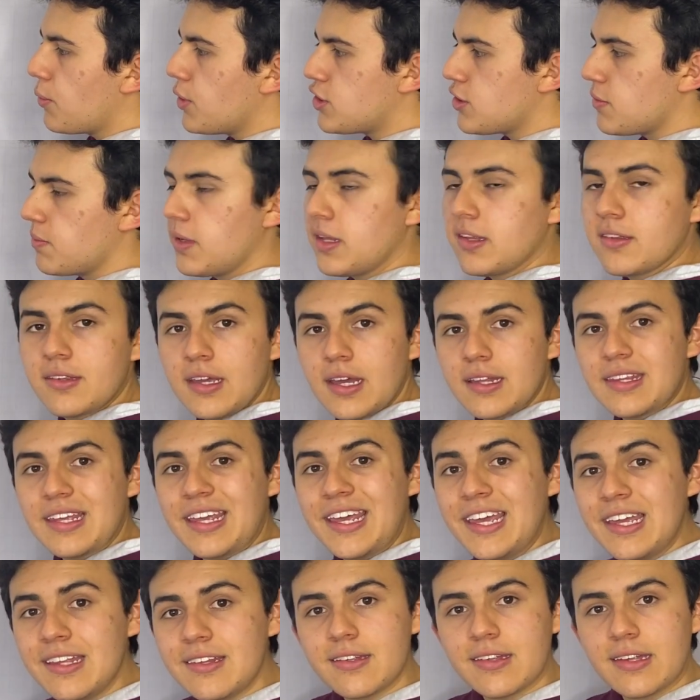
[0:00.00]
Which means that
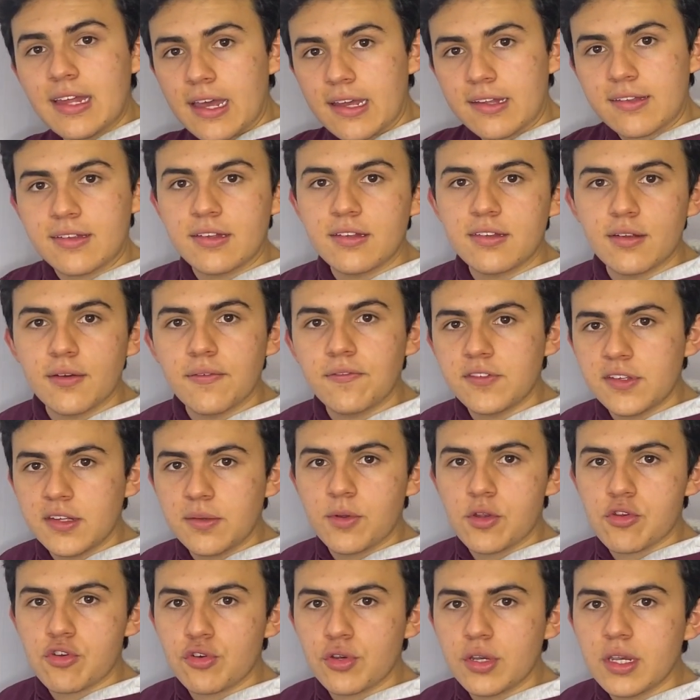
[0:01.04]
its axis of
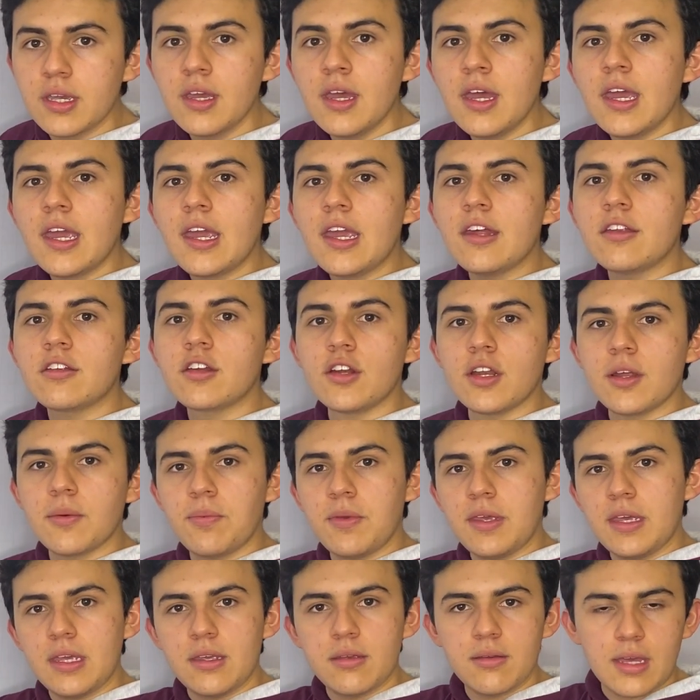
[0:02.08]
symmetry is going to
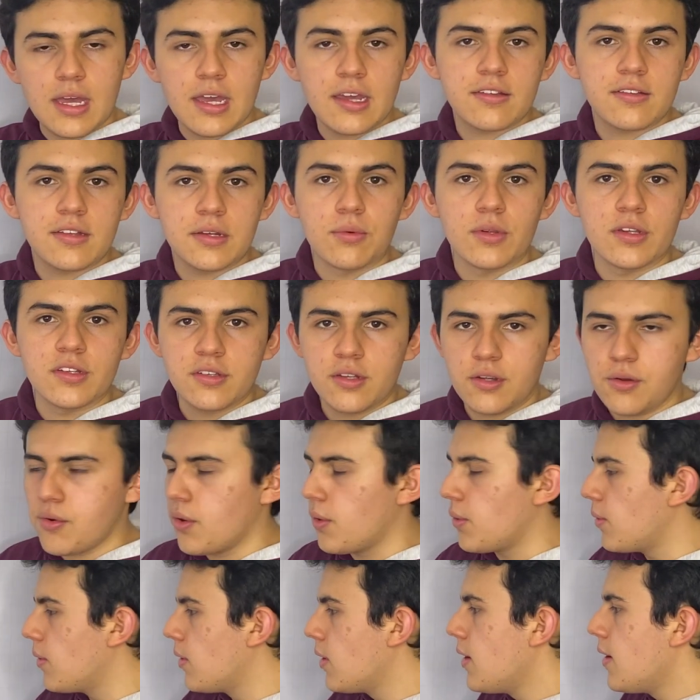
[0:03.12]
be x equals
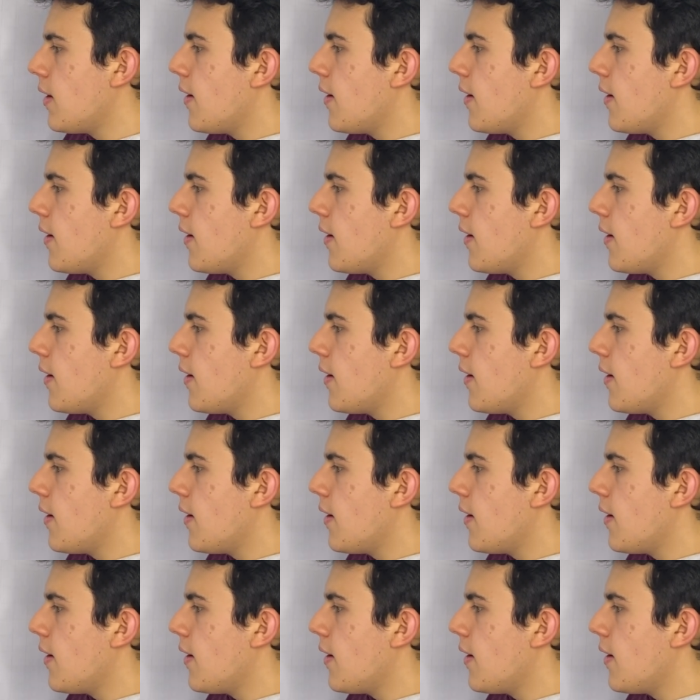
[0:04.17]
0.